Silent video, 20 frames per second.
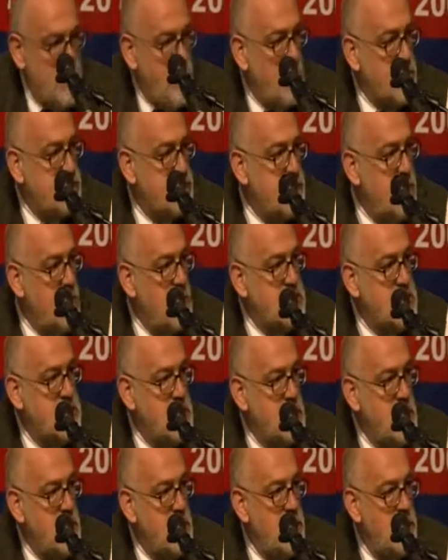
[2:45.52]
It was not
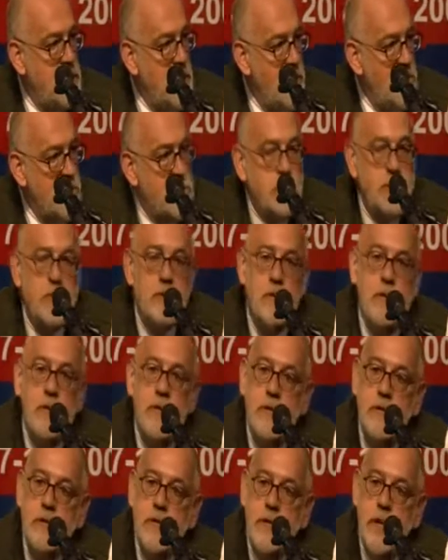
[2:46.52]
Hitler alone,
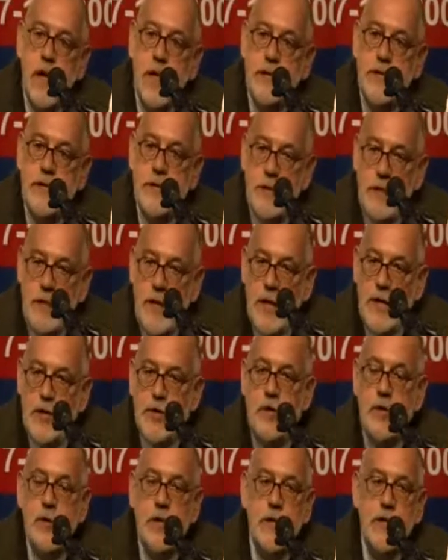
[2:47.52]
like the
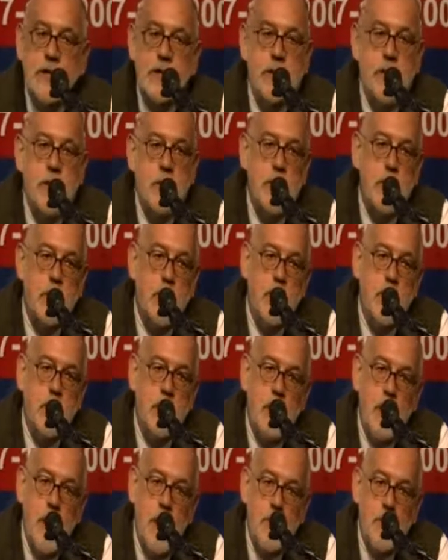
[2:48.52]
intentionalist
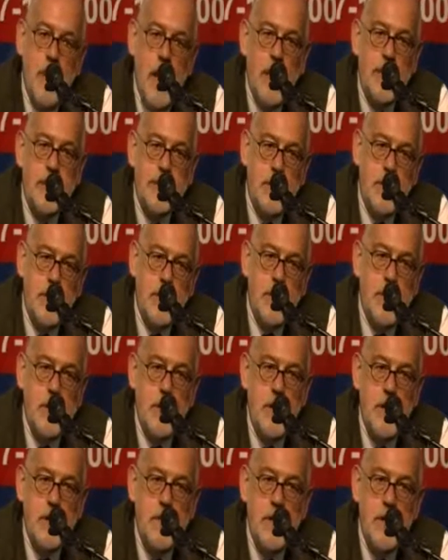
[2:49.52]
among the
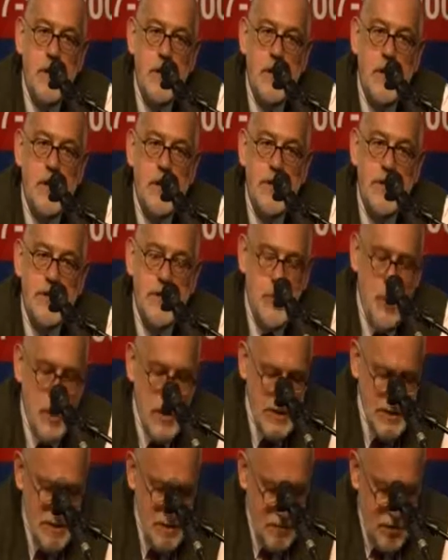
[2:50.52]
uh,
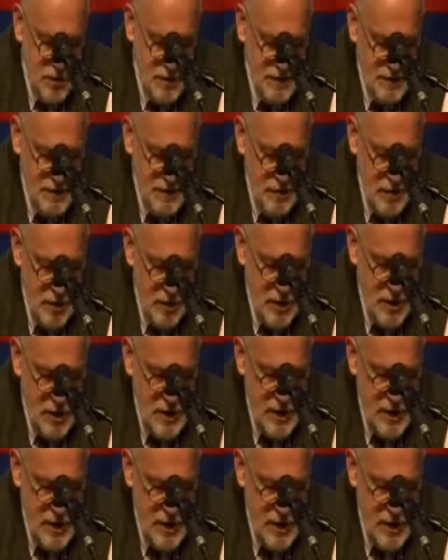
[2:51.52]
historians about the Third